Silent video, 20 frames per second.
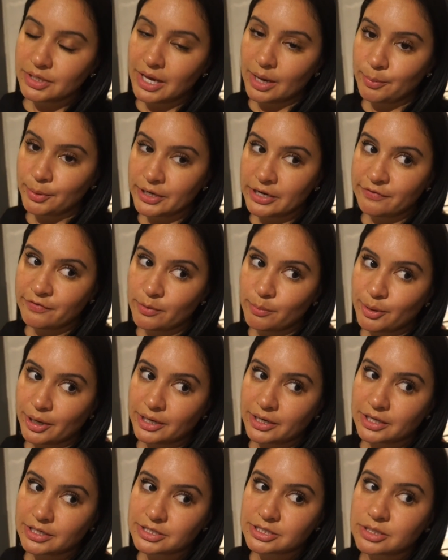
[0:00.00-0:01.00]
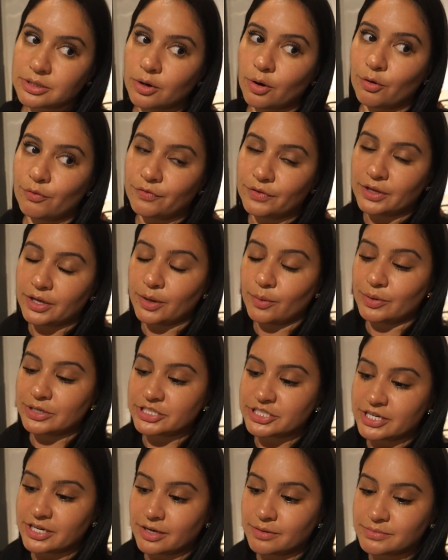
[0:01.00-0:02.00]
yeah, I'm waiting for Brenda, so hopefully when
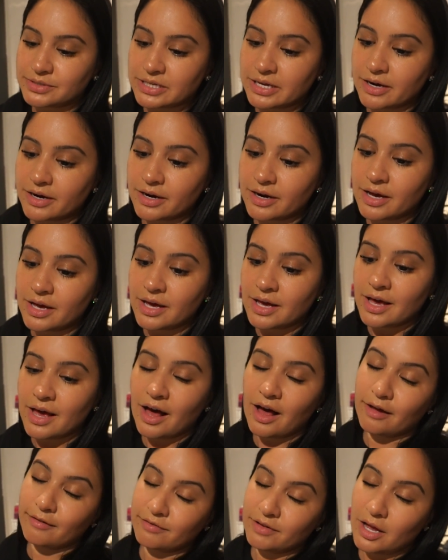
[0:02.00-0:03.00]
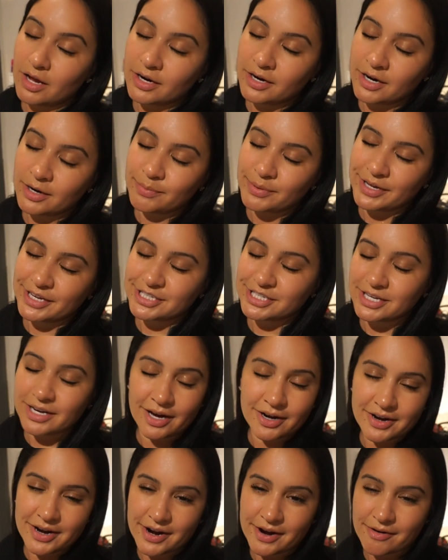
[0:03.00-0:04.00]
she comes here, I'll vlog her because she
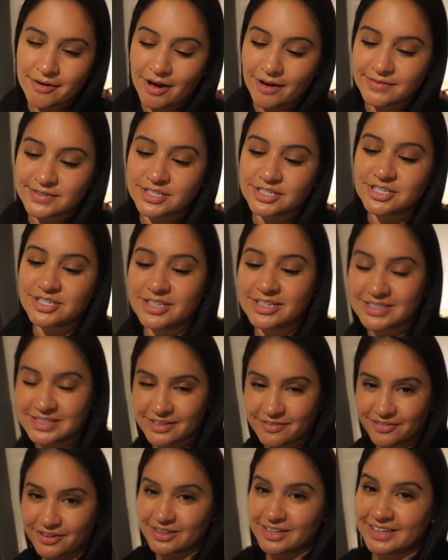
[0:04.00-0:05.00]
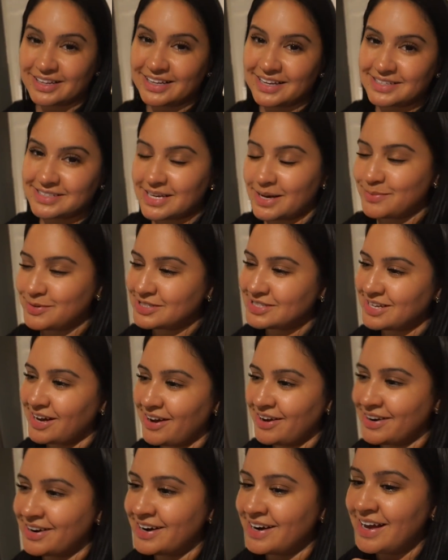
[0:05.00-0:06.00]
cut her hair off, so she looks different than the last time you saw
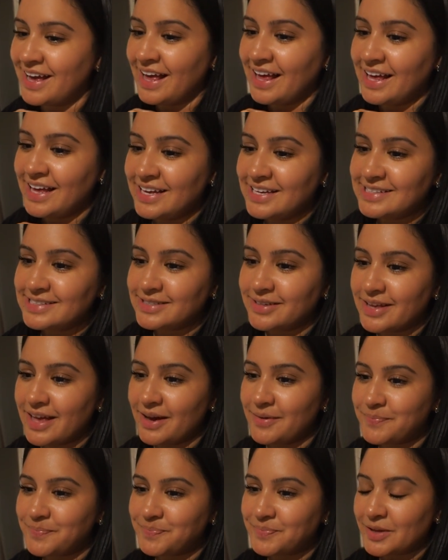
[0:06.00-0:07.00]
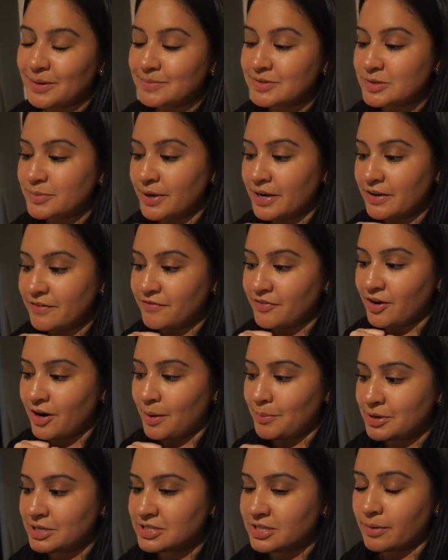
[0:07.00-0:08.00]
her. So yeah, I'm just waiting for her. I'm
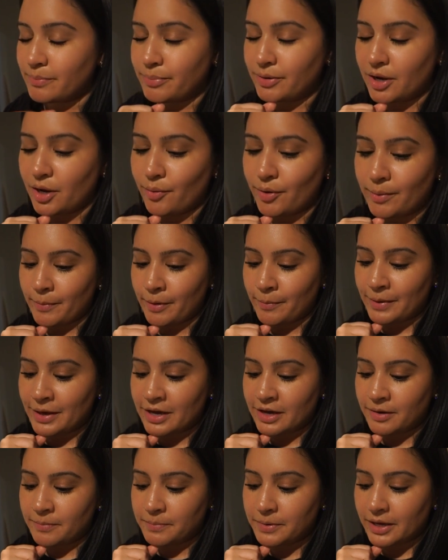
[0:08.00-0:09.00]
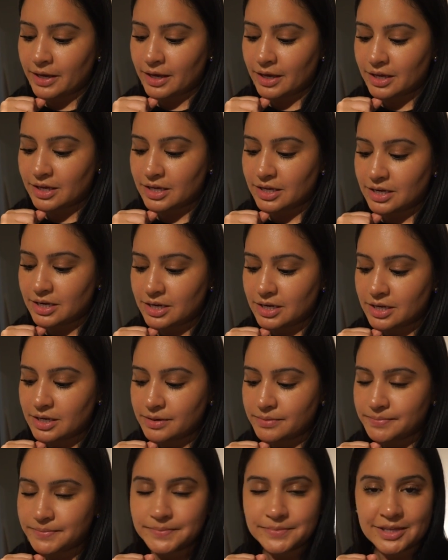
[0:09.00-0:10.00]
going to start putting my makeup, and
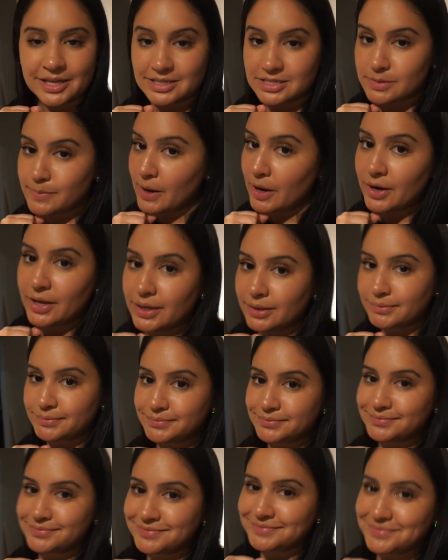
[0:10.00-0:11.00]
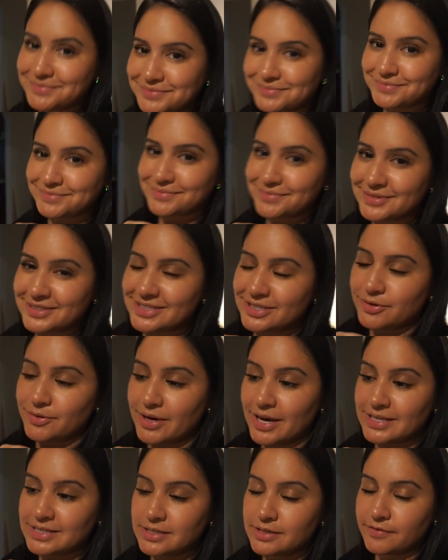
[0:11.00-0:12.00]
that's about it. See you
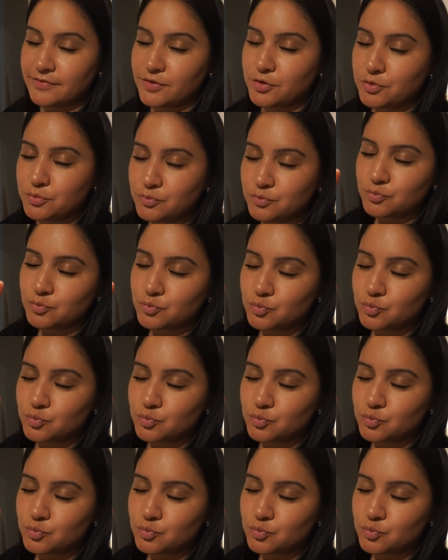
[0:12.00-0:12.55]
guys in a few.